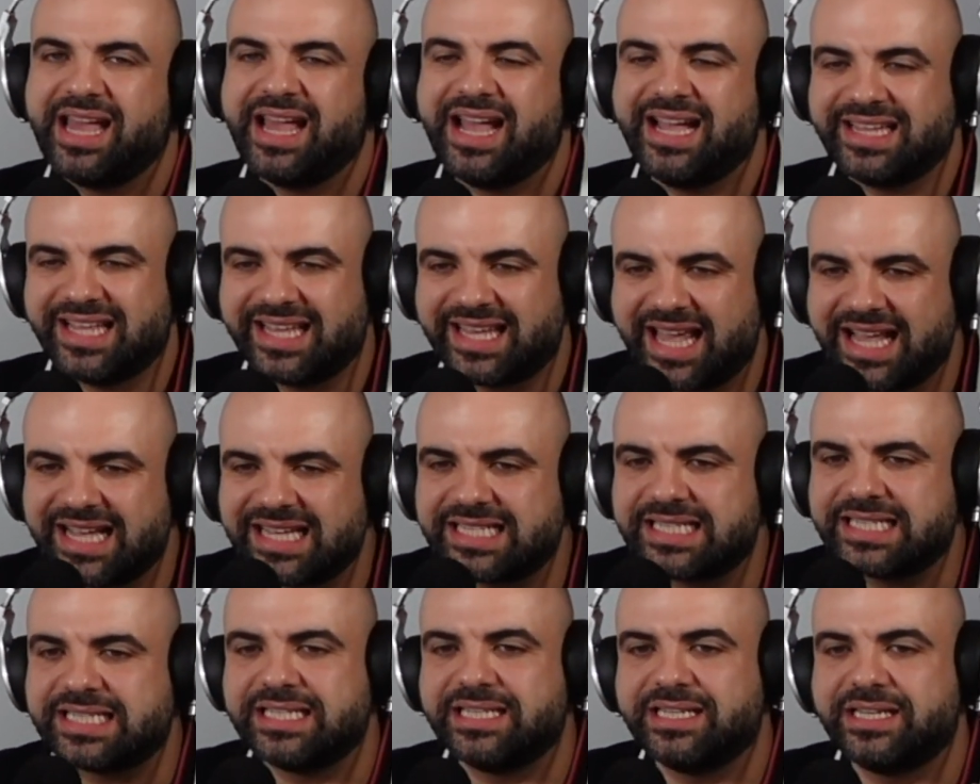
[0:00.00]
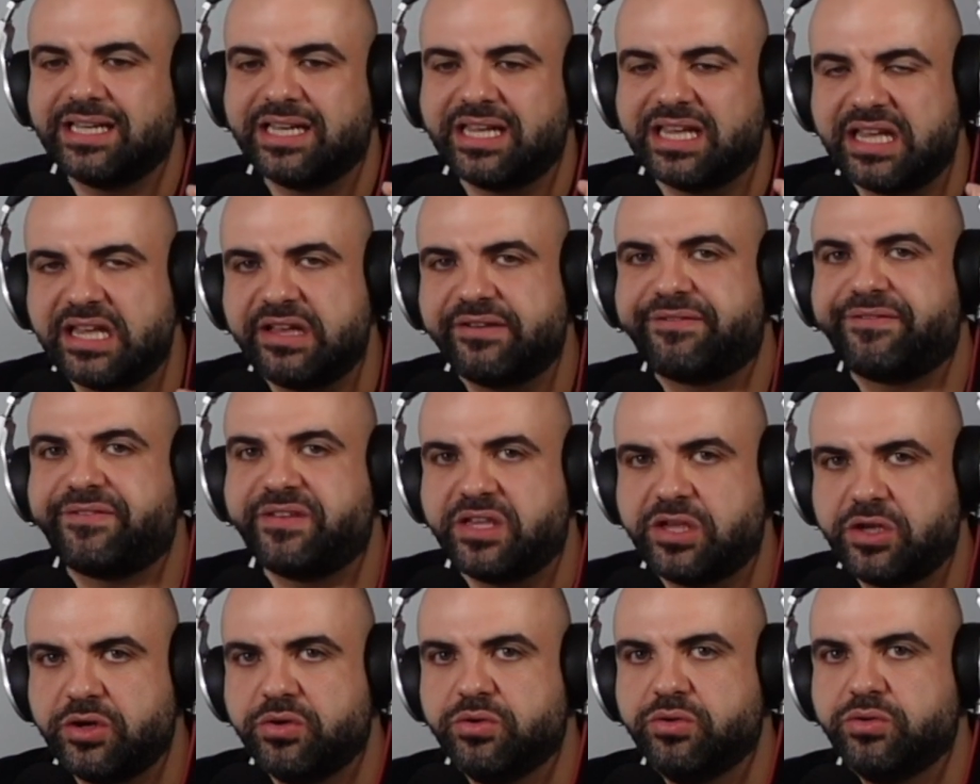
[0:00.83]
And I guess if
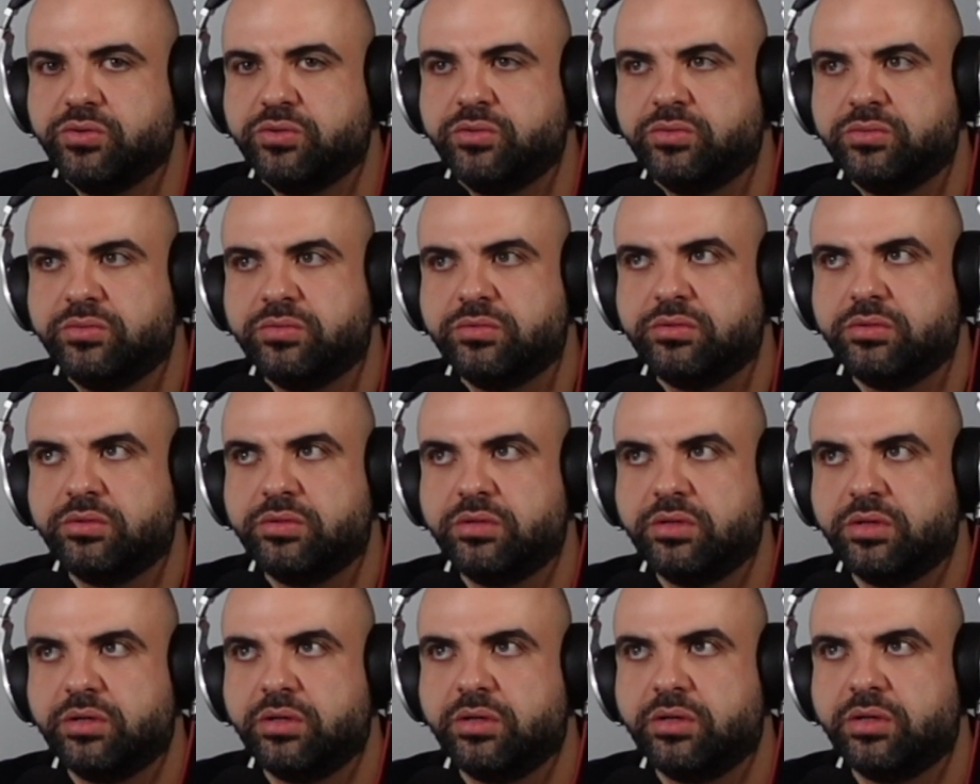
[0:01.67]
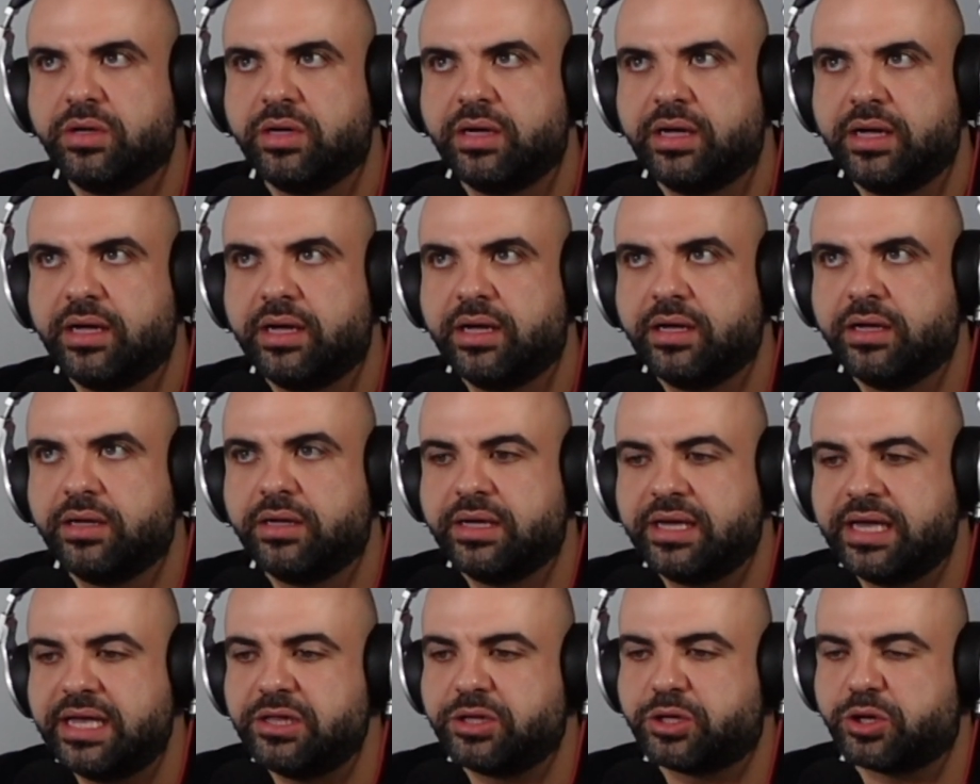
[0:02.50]
you
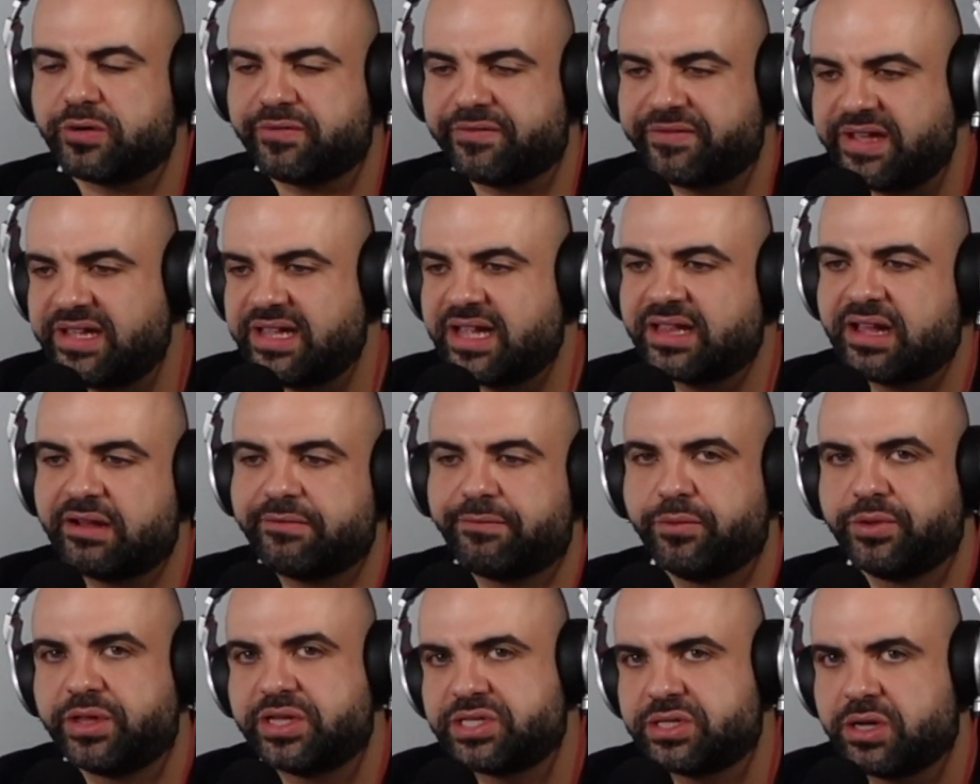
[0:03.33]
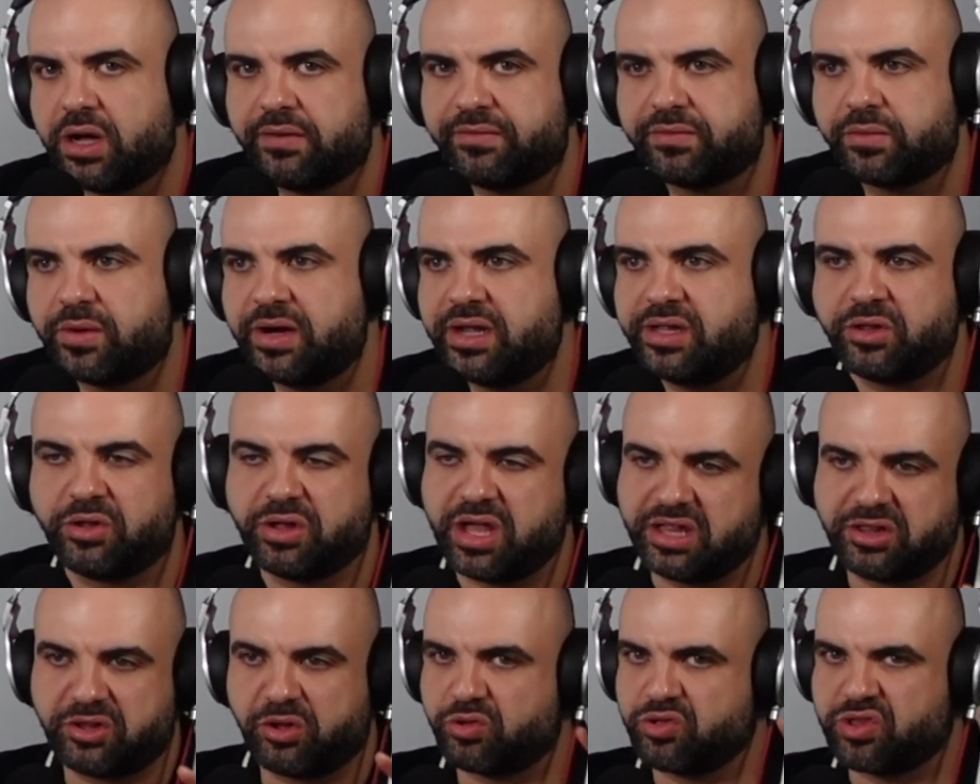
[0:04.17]
intervene enough with the software
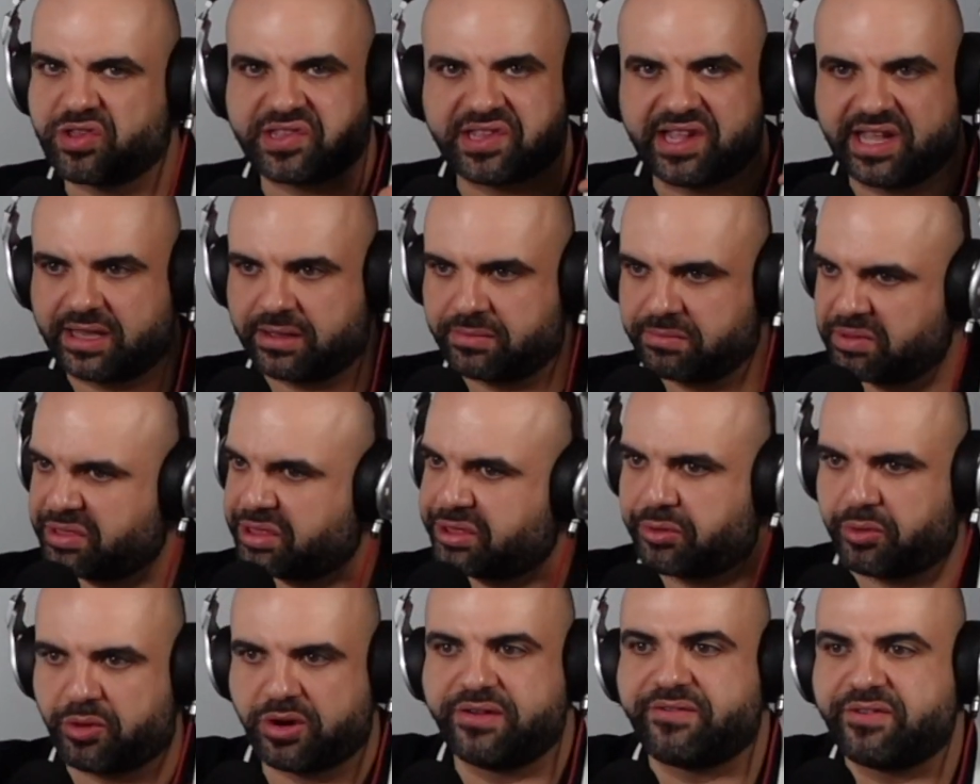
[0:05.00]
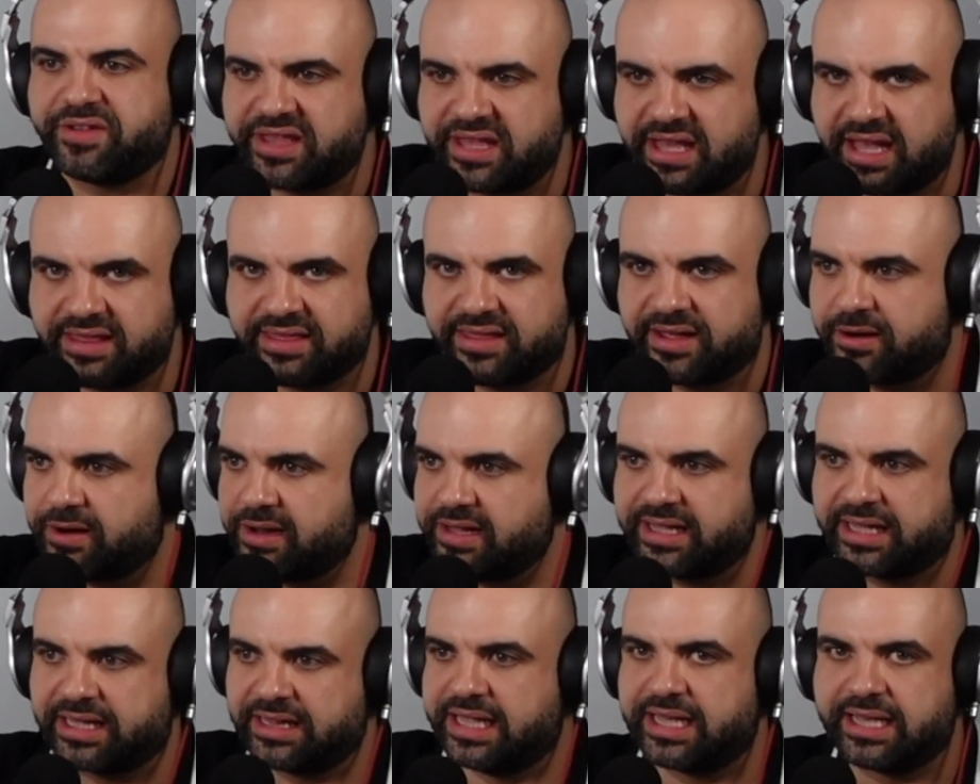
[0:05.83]
and don't just like throw everything in there
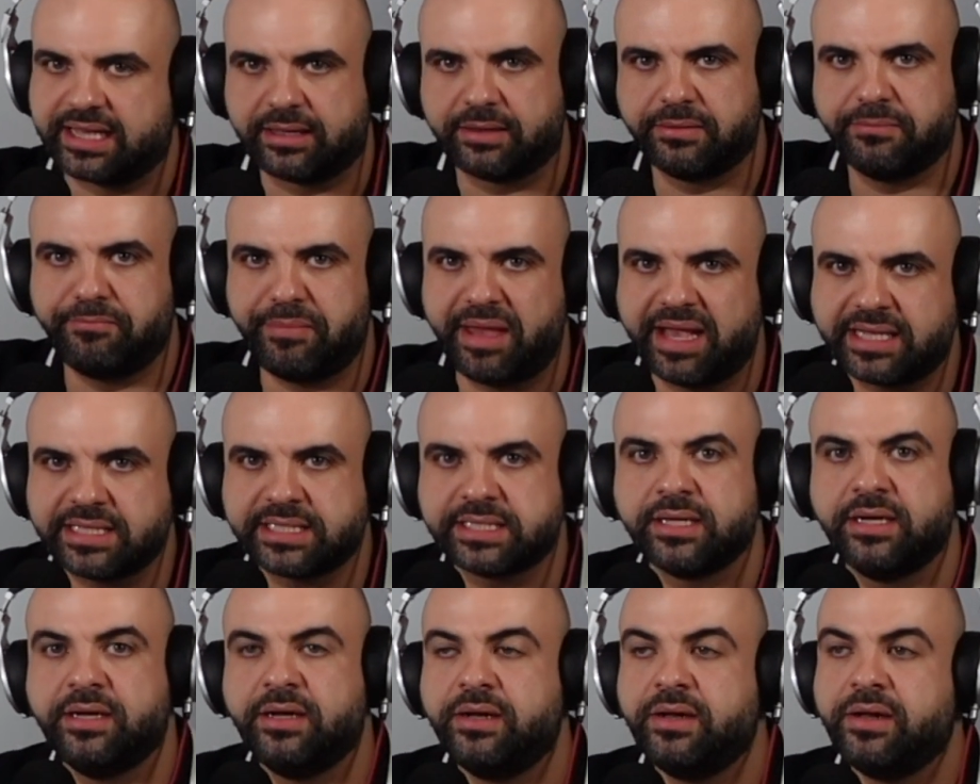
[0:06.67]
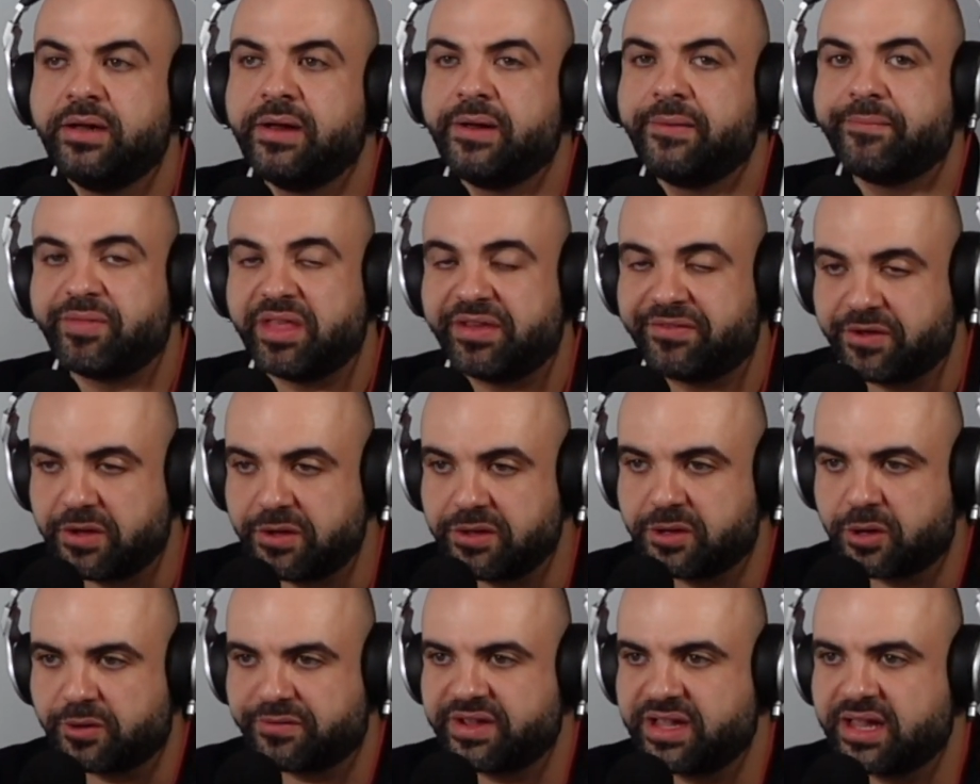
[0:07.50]
and click mix, if you
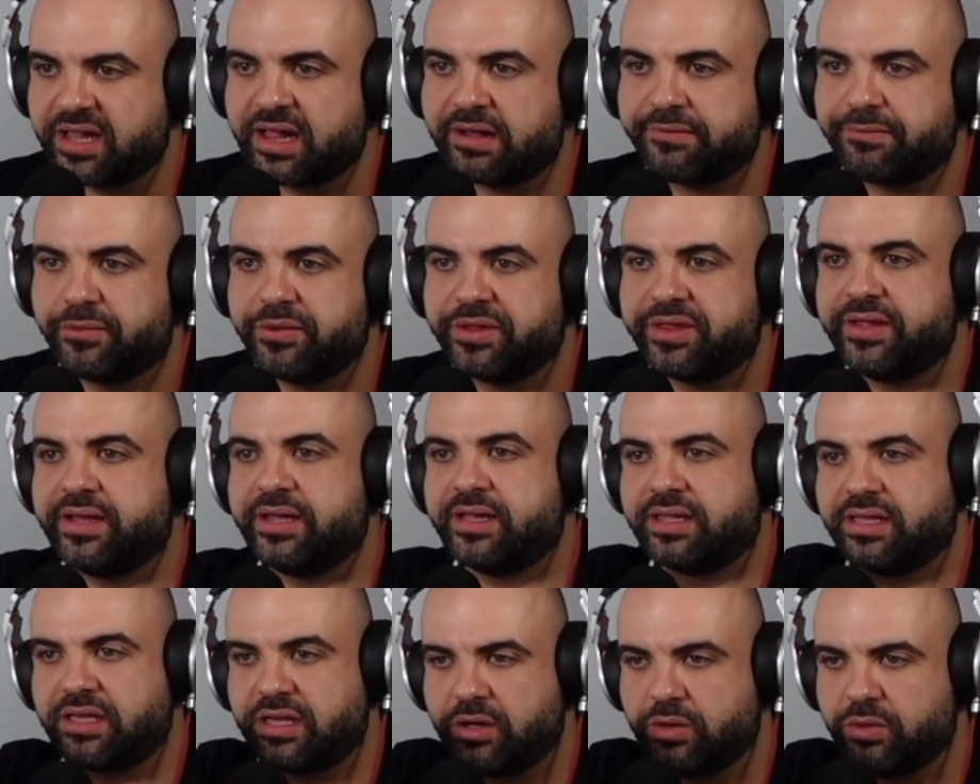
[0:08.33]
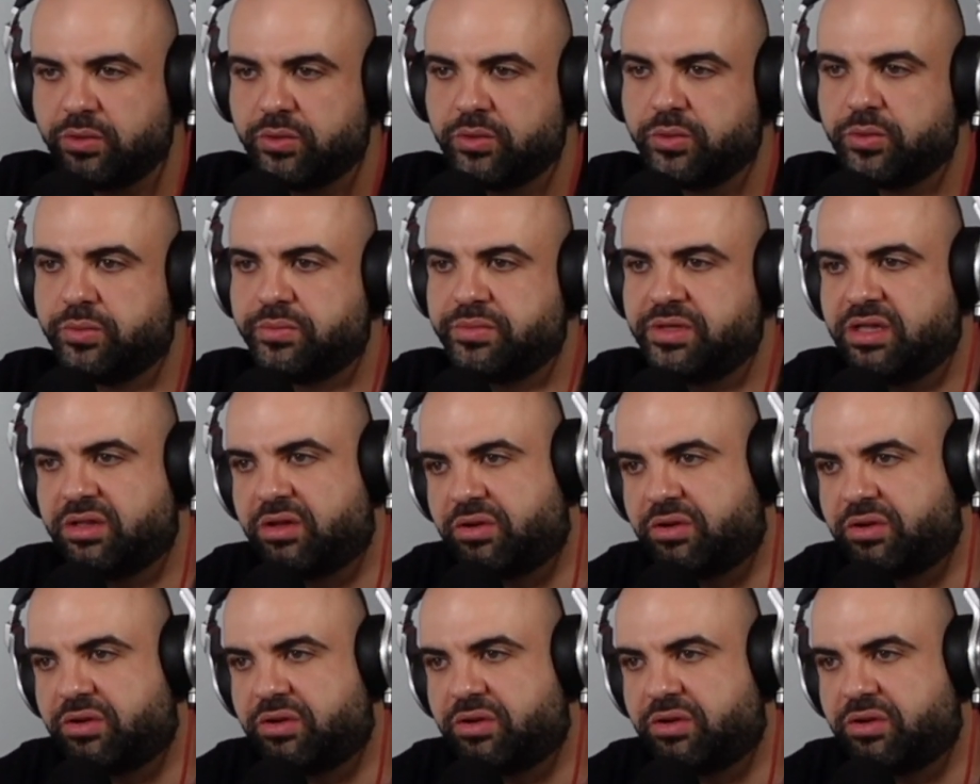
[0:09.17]
intervene enough with it, you